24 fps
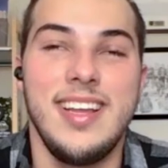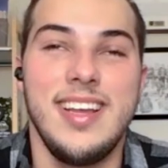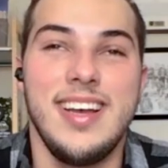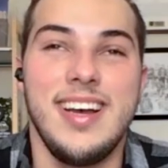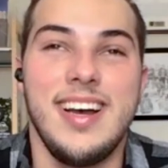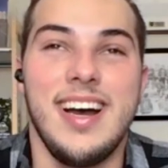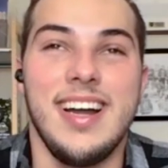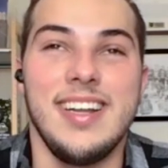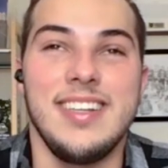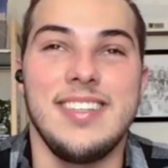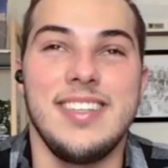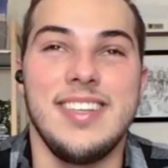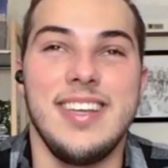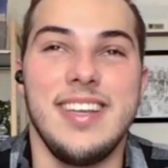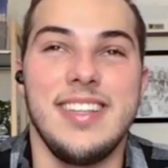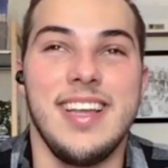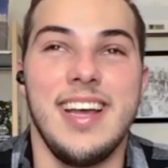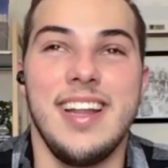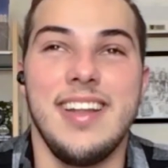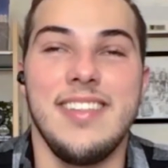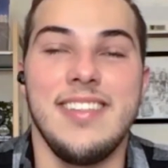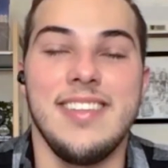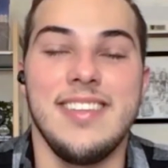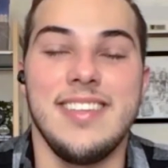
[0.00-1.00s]
I'd say at the end
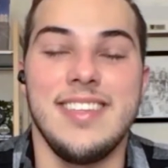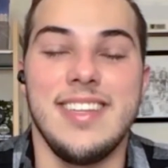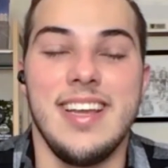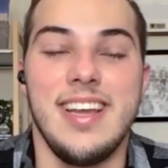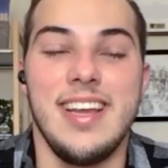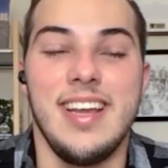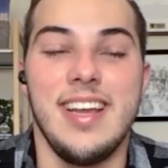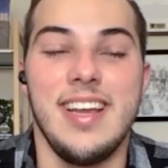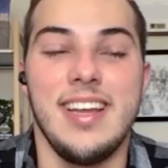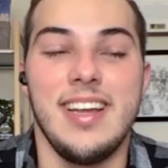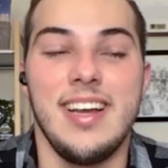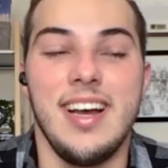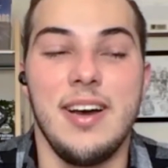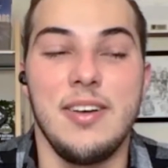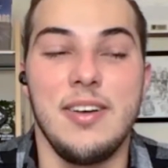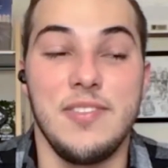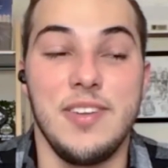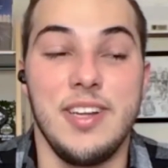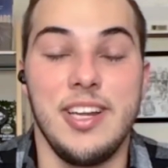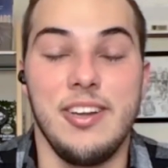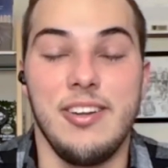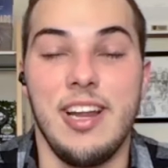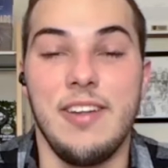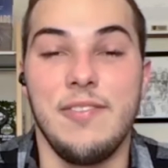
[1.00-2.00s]
of the day, I was very
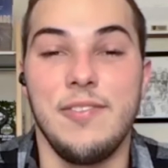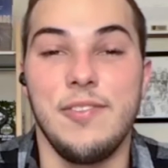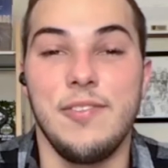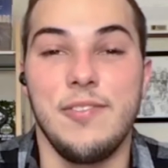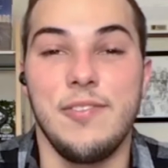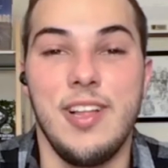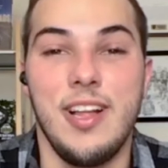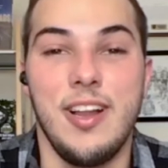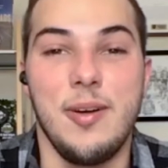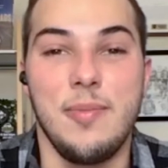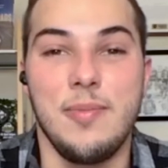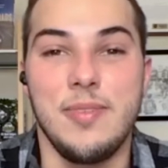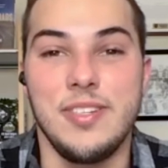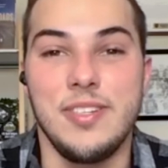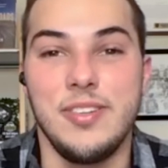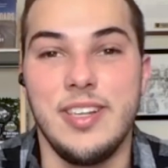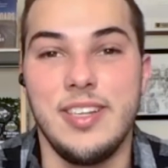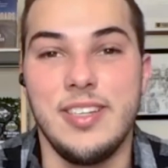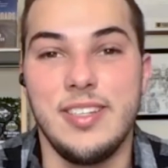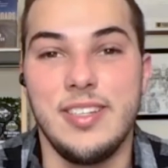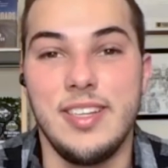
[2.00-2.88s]
grateful for that opportunity to